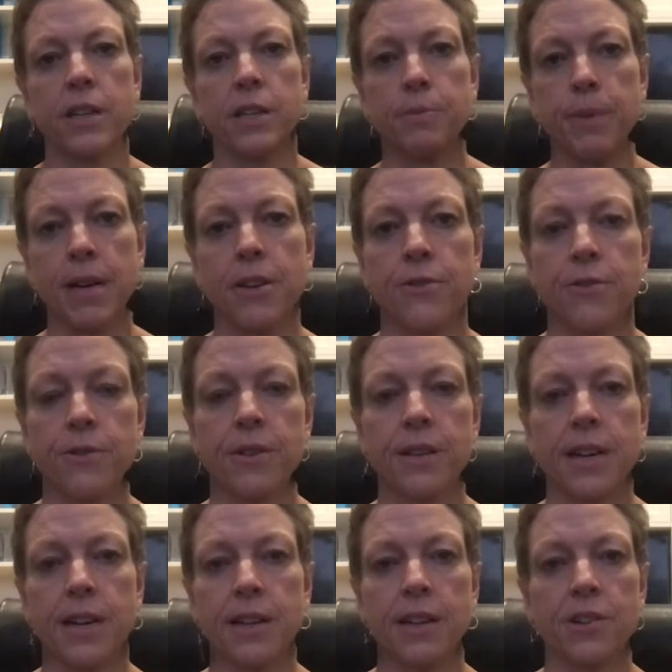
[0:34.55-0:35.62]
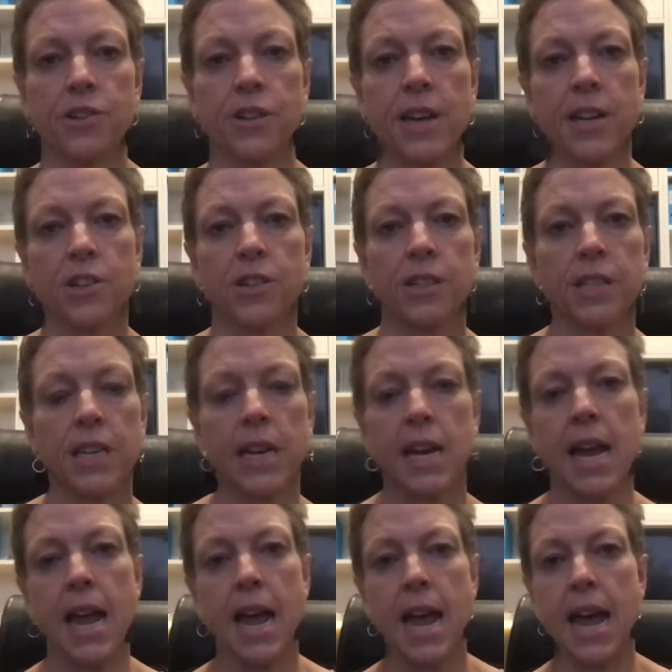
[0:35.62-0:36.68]
it's been through the debt collection
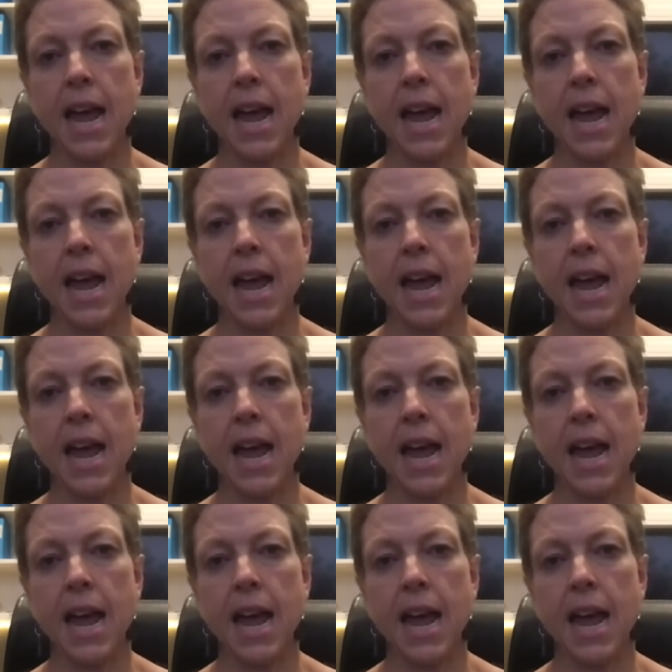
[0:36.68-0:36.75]
agency,